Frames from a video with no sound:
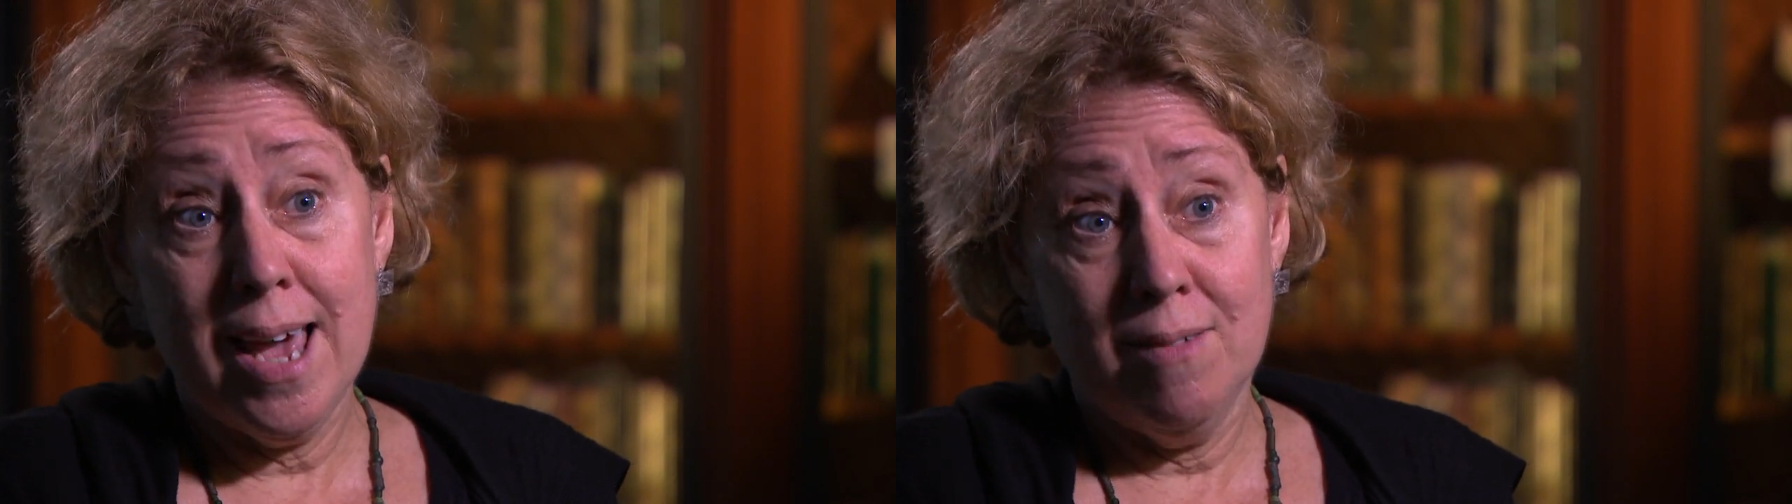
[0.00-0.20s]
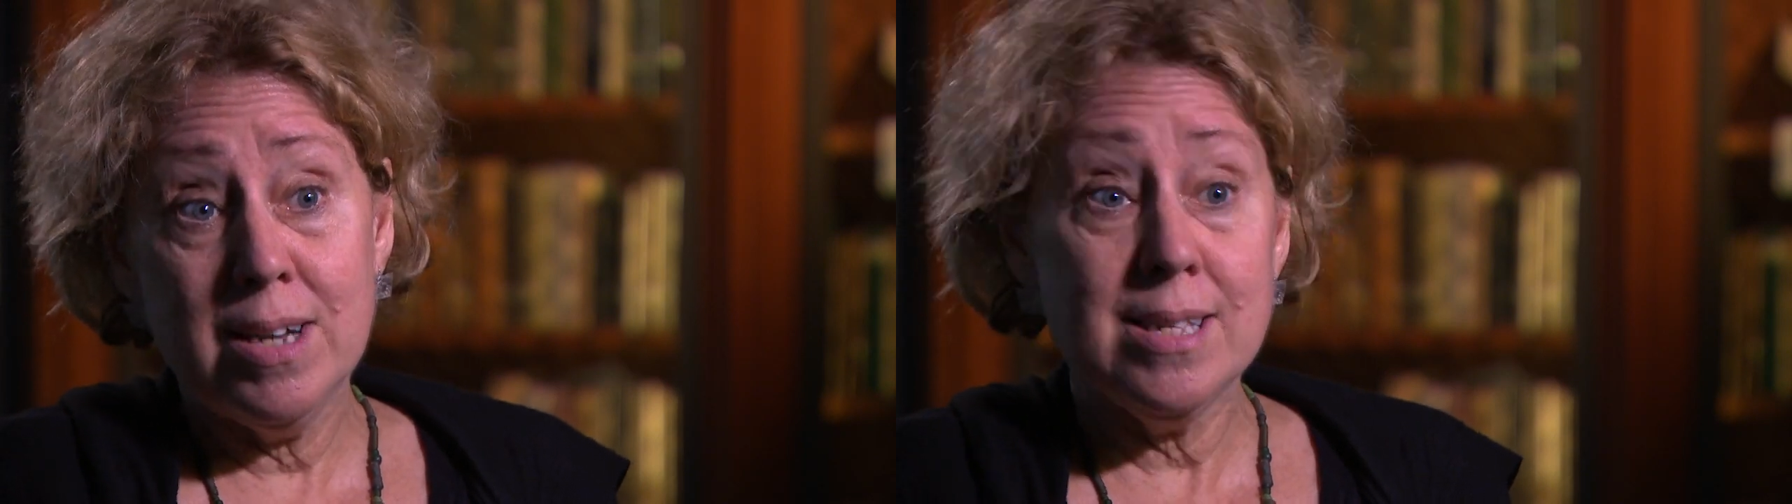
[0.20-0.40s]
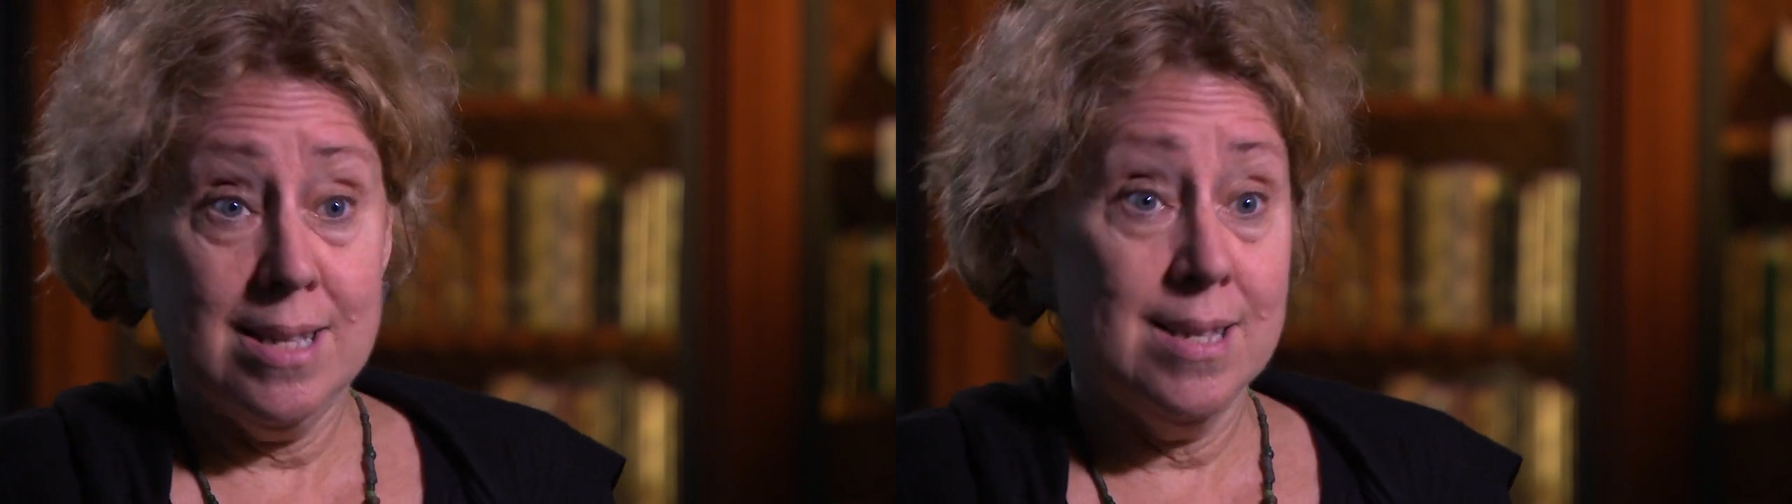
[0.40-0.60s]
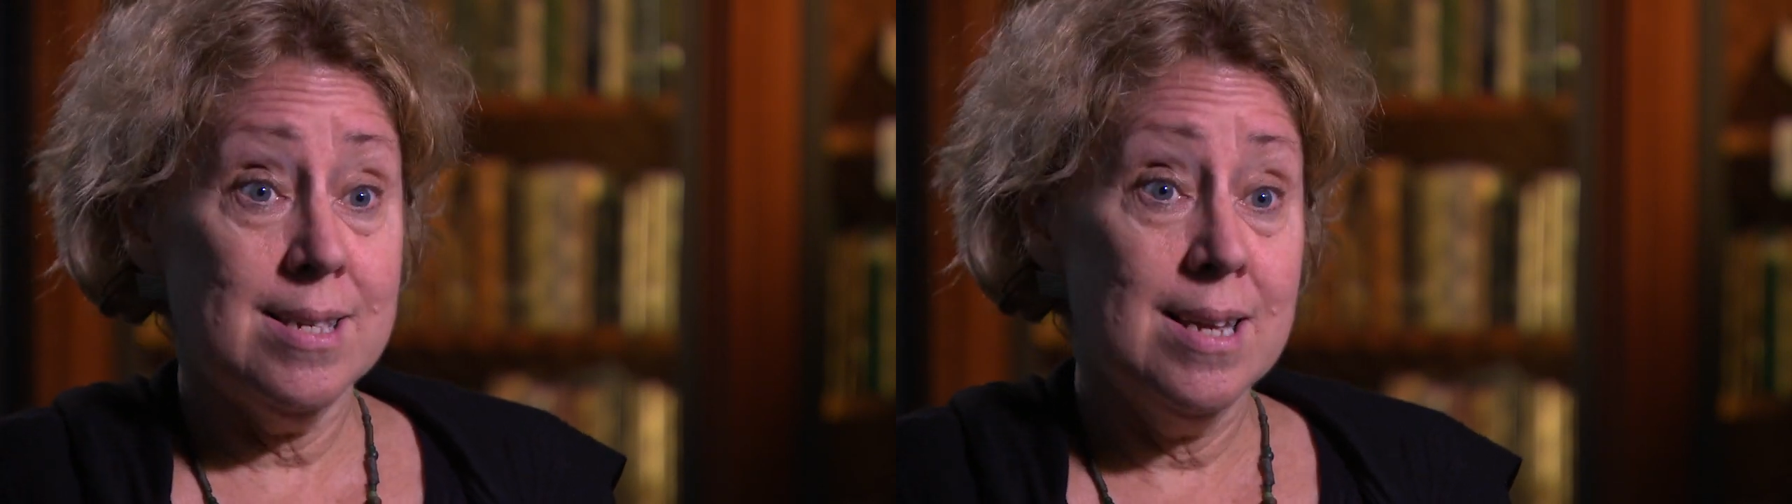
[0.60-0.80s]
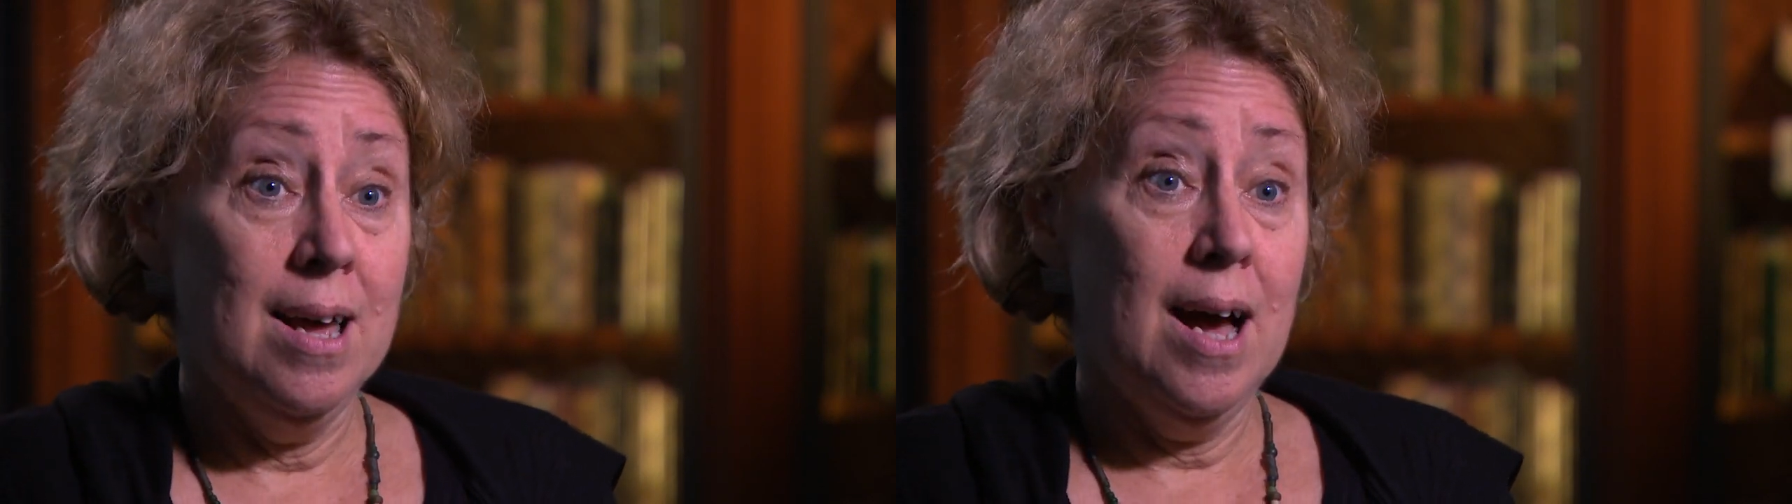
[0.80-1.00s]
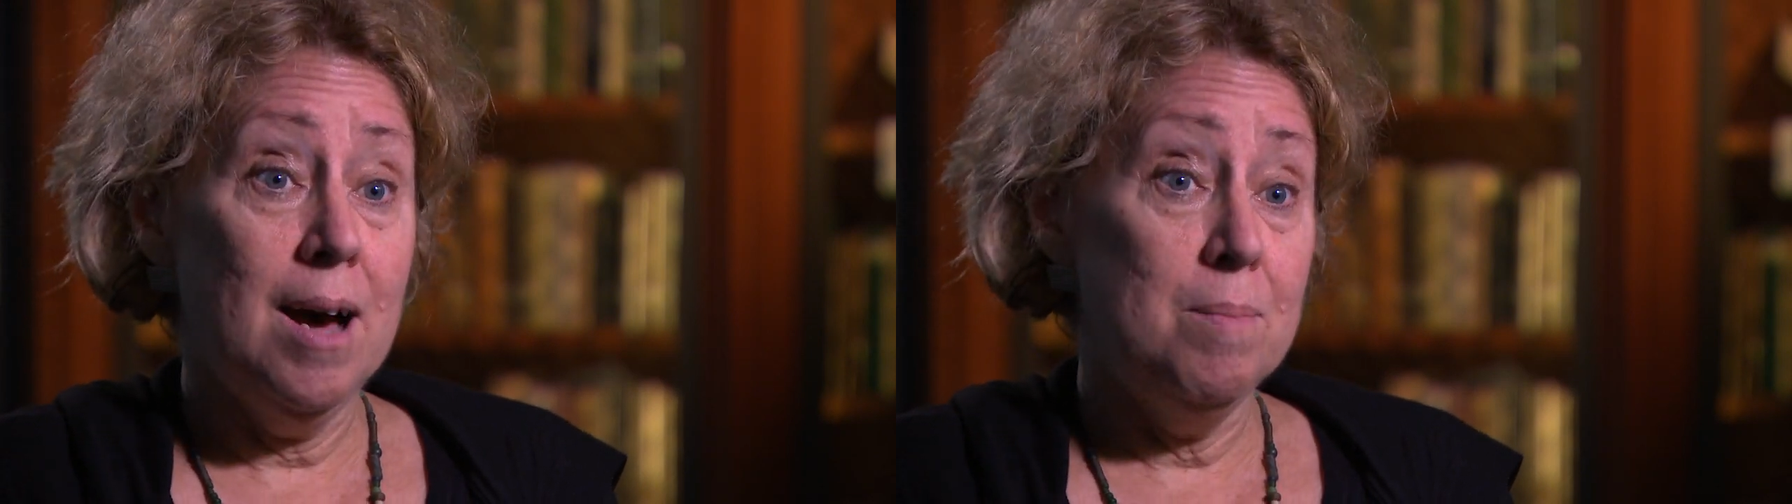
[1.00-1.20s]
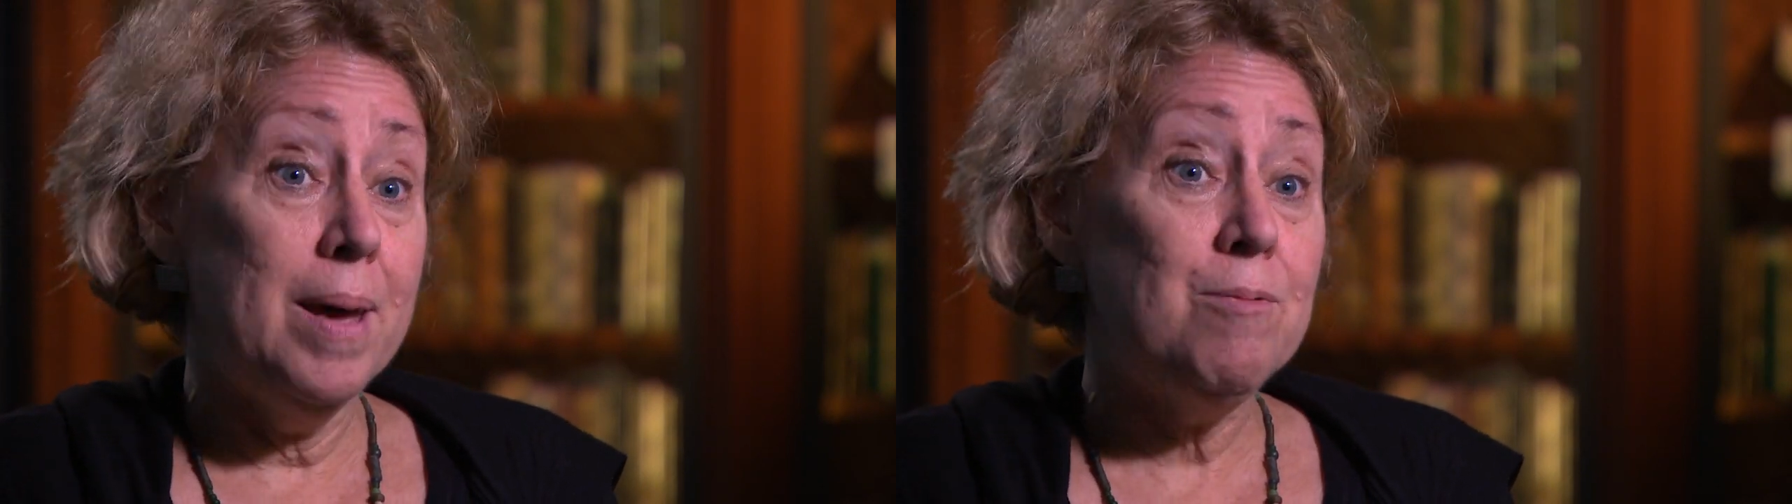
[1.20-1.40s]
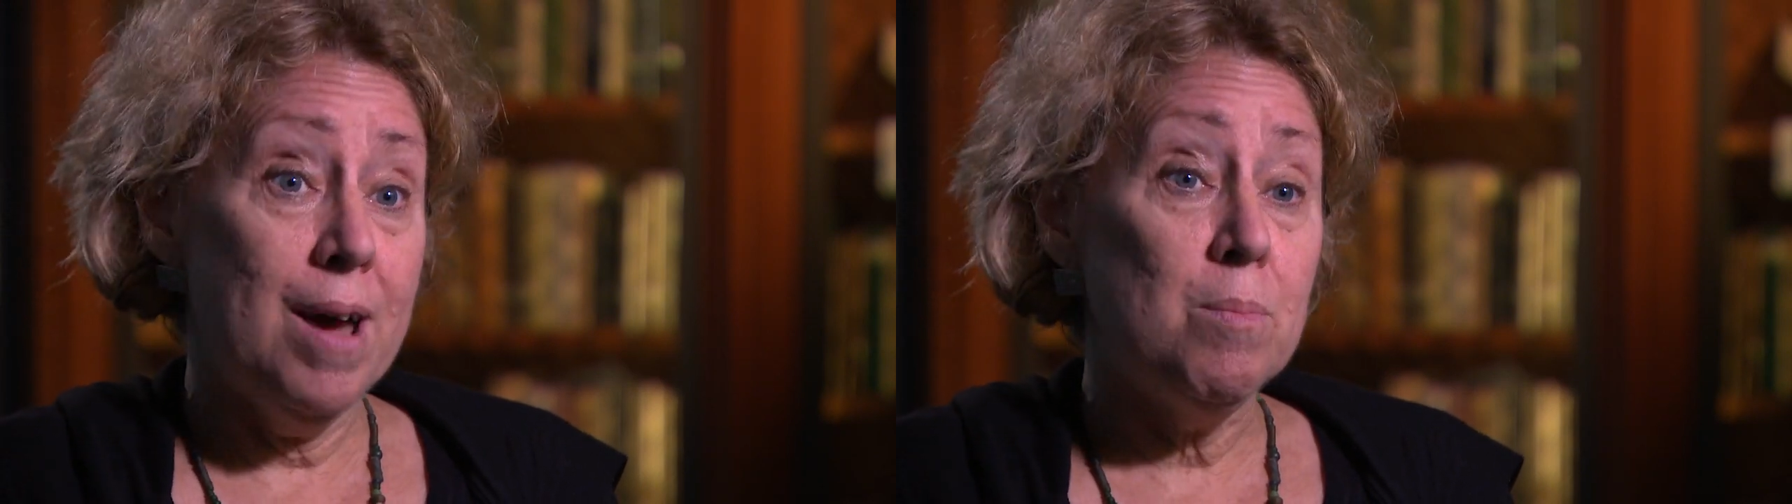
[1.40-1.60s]
the evidence that's
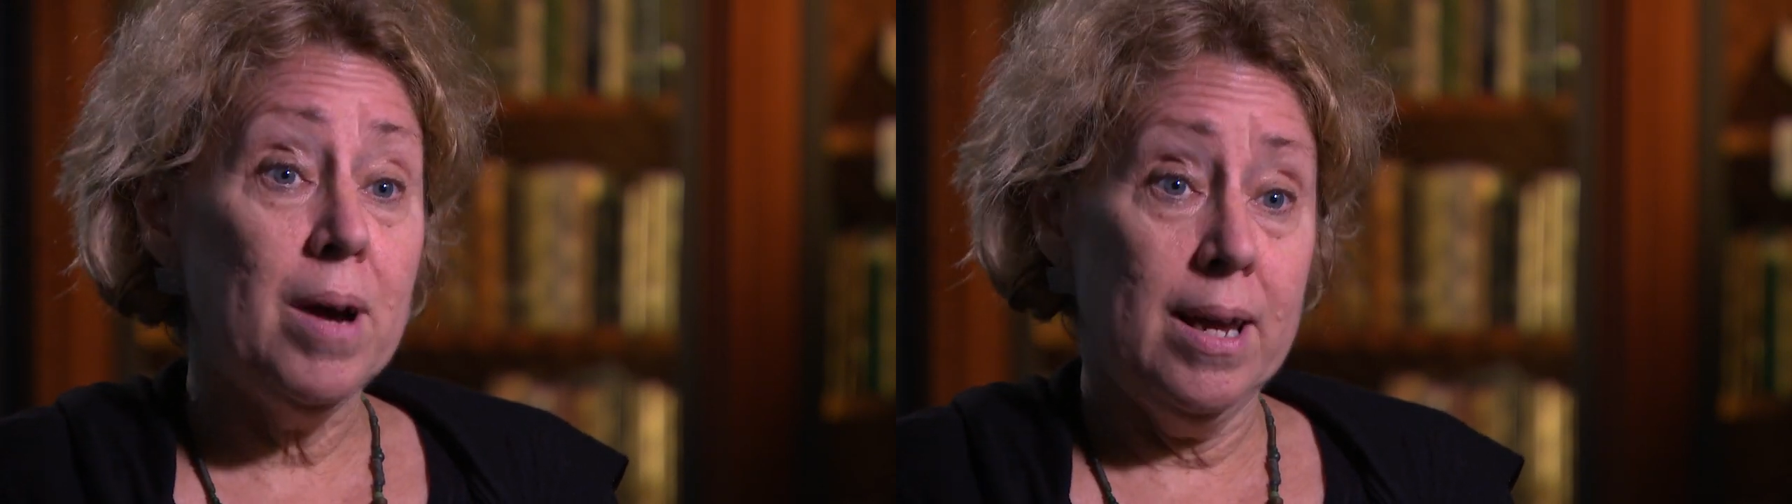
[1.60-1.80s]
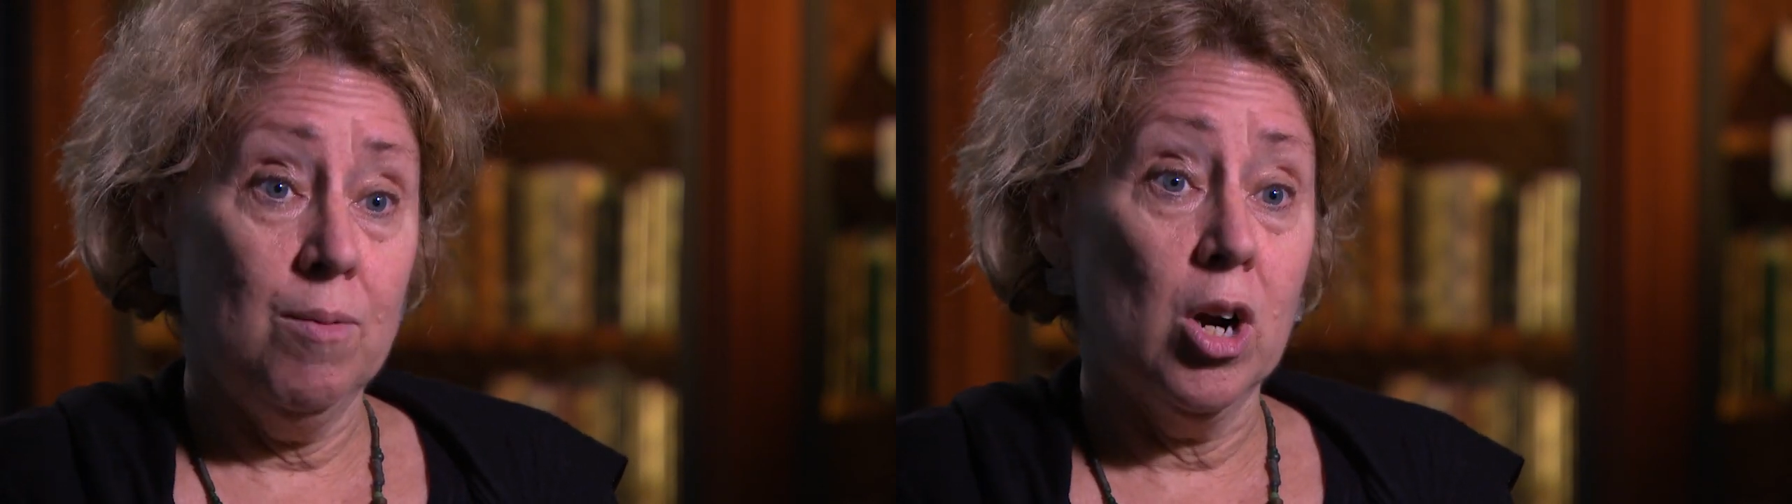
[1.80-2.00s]
been found by